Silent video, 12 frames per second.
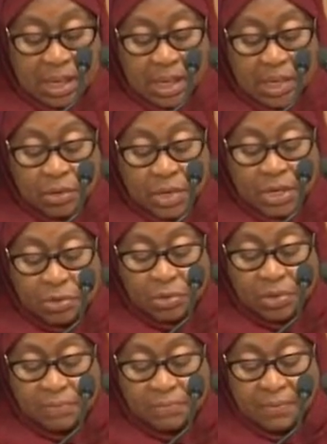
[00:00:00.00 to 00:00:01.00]
In order
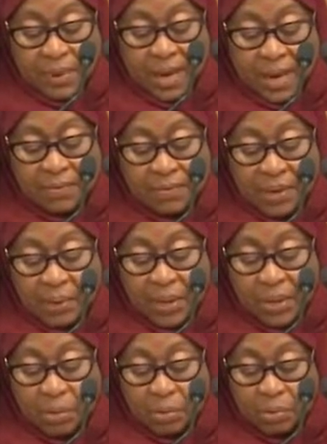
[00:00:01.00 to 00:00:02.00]
to revive our
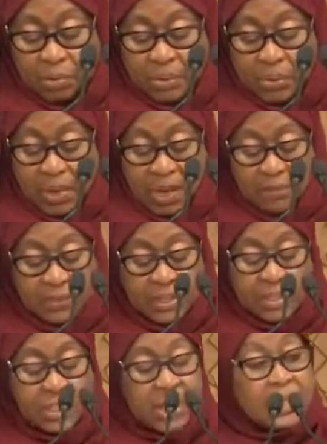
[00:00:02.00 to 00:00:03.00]
economy, we have
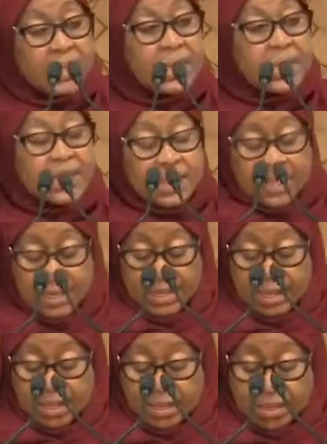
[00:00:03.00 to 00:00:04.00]
injected
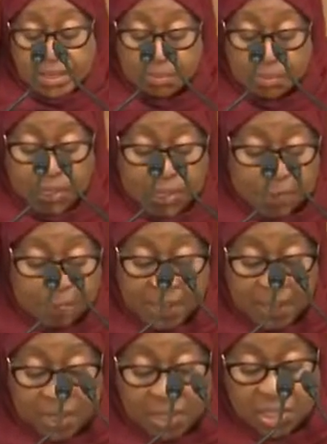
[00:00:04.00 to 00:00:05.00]
stimulus
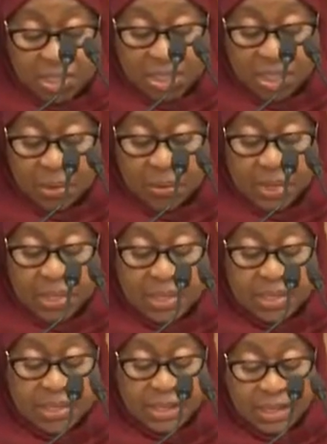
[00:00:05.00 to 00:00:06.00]
packages in our
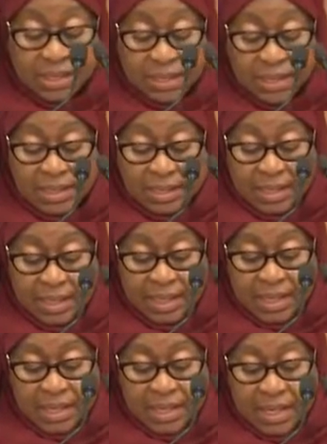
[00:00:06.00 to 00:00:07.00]
key sectors
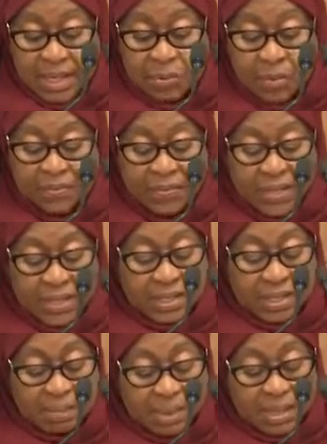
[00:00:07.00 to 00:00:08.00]
that were
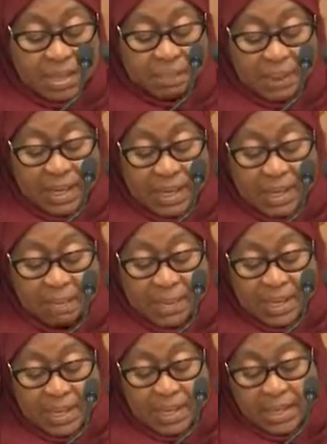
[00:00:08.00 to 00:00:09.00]
affected by the
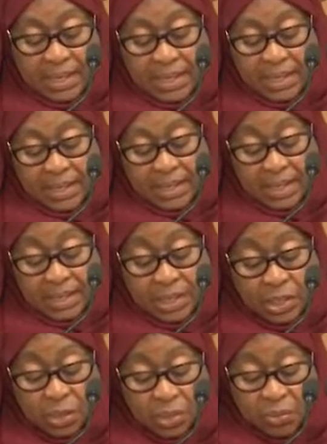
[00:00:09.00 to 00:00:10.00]
pandemic, such
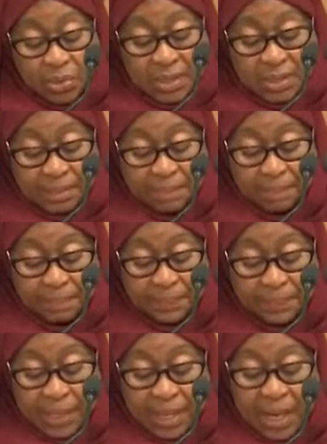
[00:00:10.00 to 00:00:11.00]
as tourism,
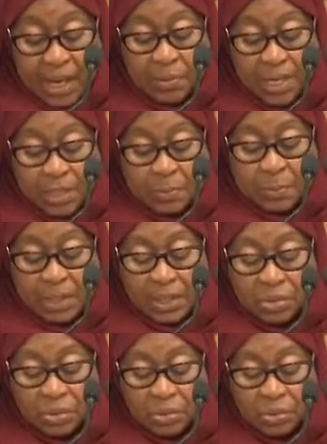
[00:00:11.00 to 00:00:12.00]
and we
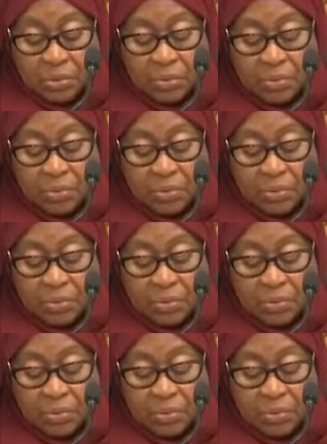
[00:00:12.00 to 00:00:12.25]
expect to